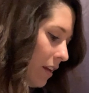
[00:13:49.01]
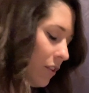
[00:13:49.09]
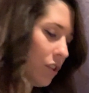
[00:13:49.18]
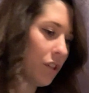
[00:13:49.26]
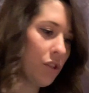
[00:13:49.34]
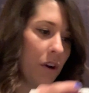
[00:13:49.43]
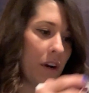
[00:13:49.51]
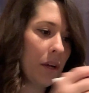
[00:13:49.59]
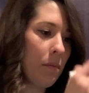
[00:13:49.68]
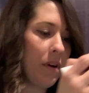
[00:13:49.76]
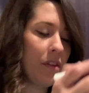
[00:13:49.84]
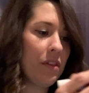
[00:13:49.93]
Just
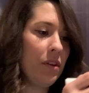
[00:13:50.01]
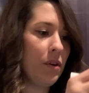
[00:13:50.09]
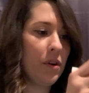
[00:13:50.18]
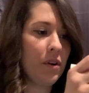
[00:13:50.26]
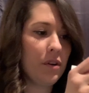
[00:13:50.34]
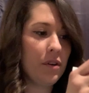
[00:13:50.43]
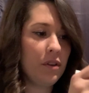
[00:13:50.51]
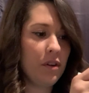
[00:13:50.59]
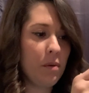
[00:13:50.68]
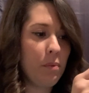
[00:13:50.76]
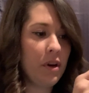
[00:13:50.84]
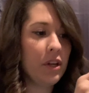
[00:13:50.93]
starting with your,
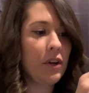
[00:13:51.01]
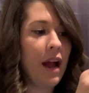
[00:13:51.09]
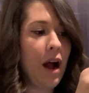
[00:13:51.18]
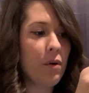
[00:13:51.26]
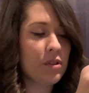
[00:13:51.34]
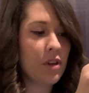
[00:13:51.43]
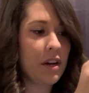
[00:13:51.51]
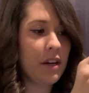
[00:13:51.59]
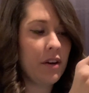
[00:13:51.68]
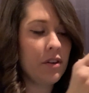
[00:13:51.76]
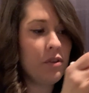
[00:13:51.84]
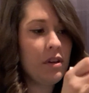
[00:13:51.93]
putting your hours on
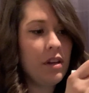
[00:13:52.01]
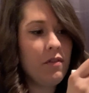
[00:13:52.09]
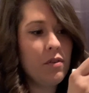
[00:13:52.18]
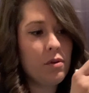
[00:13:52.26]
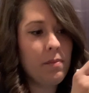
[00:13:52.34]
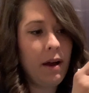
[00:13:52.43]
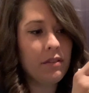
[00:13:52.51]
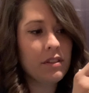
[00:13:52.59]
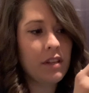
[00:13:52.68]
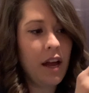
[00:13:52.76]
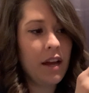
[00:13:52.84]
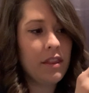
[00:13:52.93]
here, and you can even do them
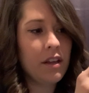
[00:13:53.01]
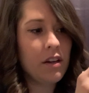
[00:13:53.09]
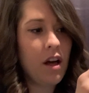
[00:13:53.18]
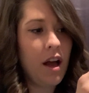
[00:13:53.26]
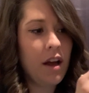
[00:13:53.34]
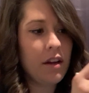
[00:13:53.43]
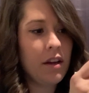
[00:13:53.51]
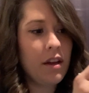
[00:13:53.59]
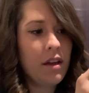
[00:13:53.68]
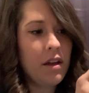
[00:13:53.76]
outside the clock.